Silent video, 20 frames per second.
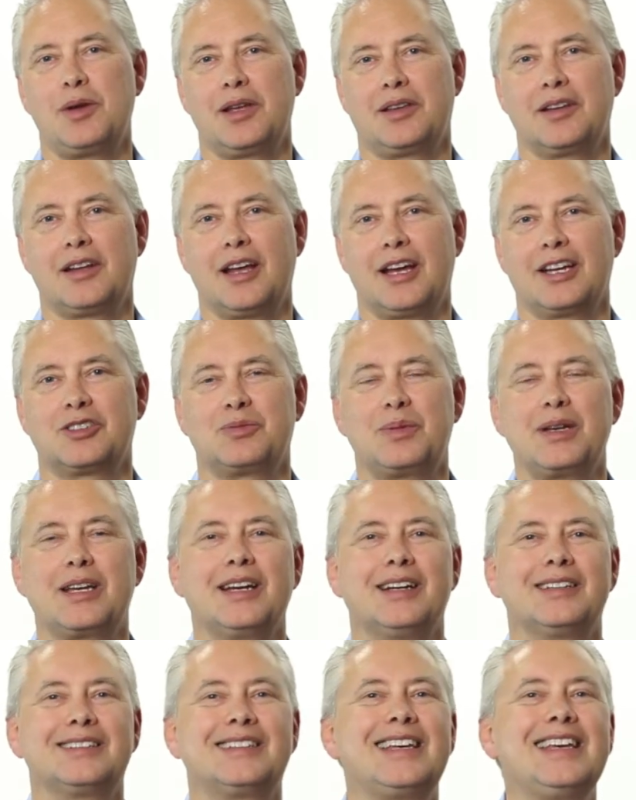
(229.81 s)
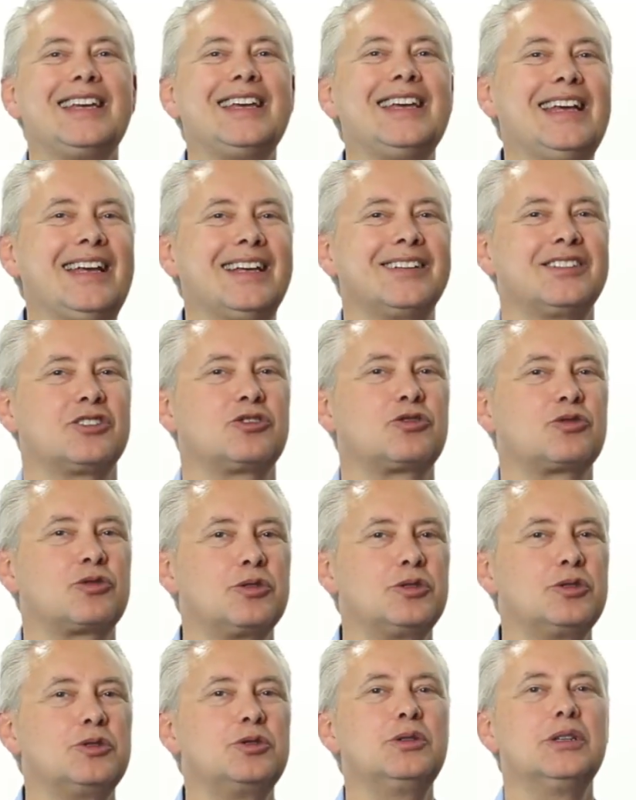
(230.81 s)
me today is because he is a
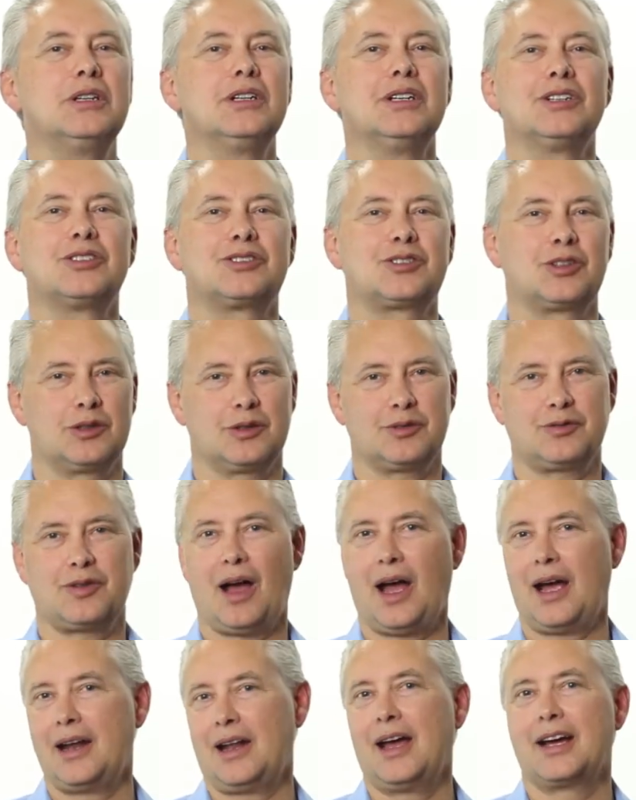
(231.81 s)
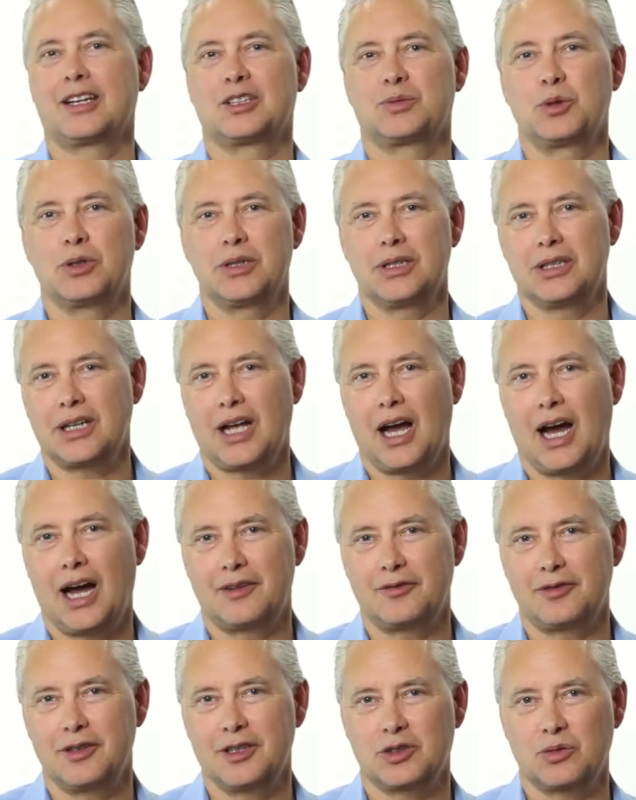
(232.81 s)
true certified expert in
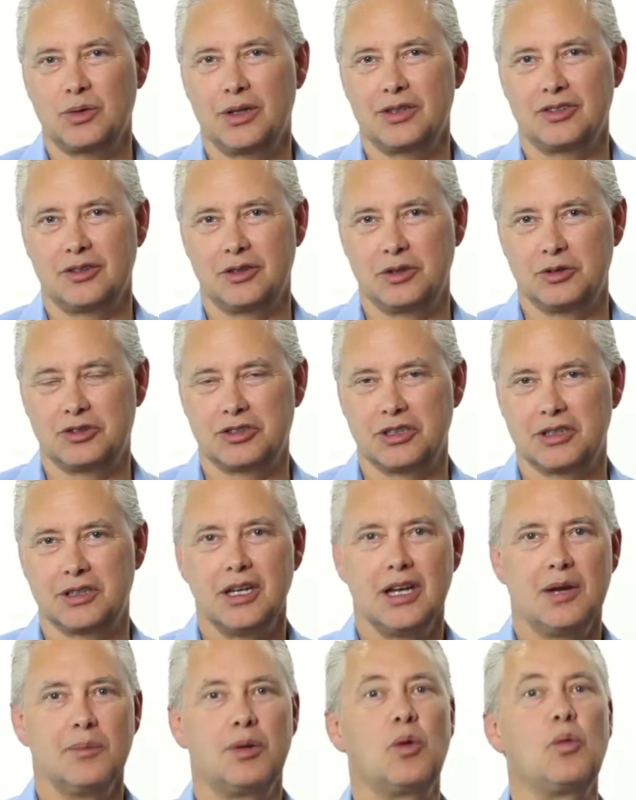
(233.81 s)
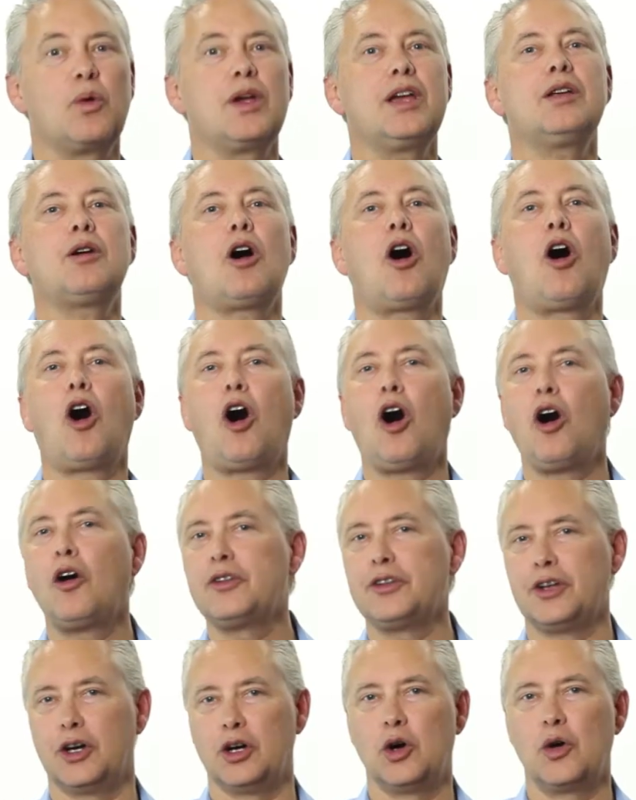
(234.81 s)
conflict resolution. But we
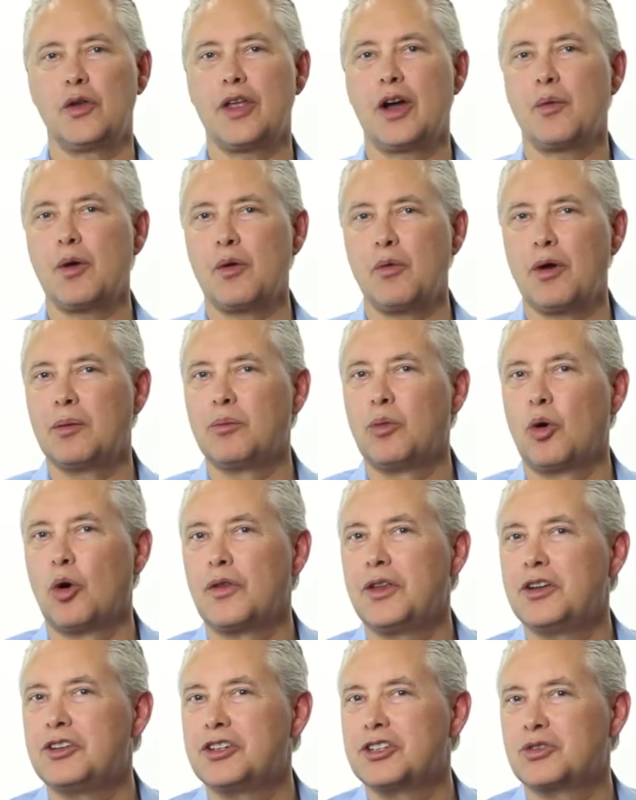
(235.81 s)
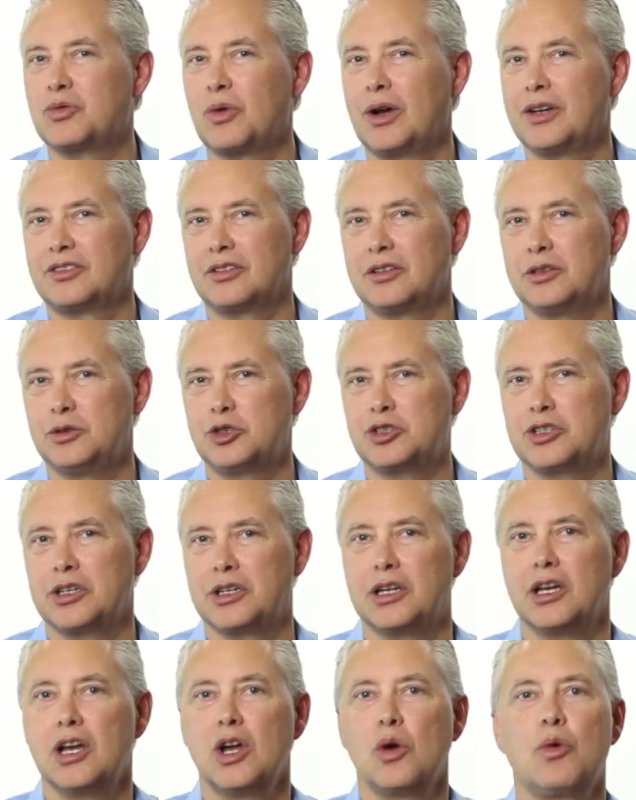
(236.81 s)
all know that we want more than just
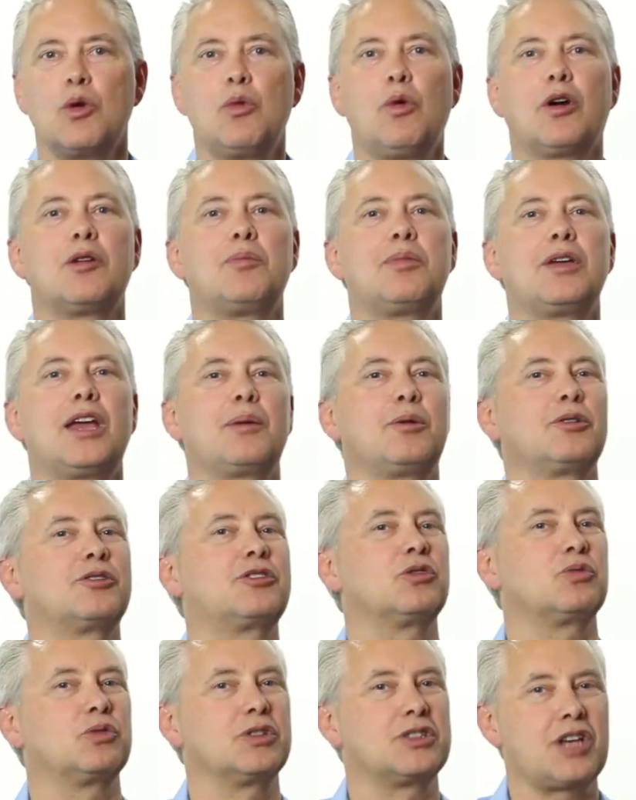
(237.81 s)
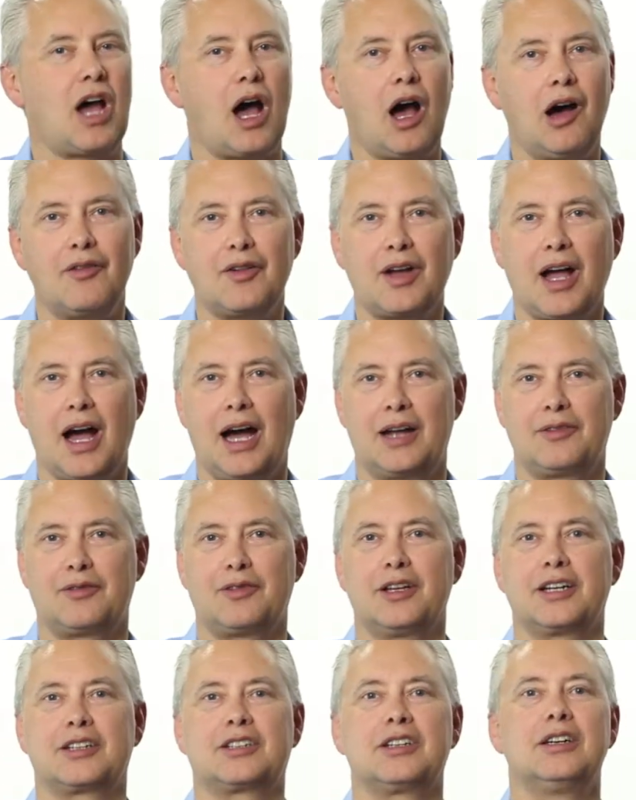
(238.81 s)
resolution. We want to be able to resolve
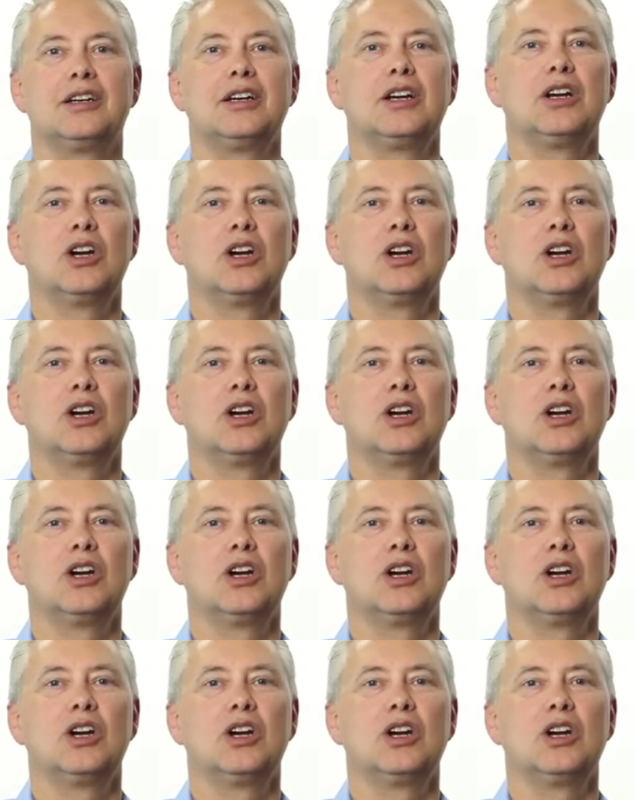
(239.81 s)
conflict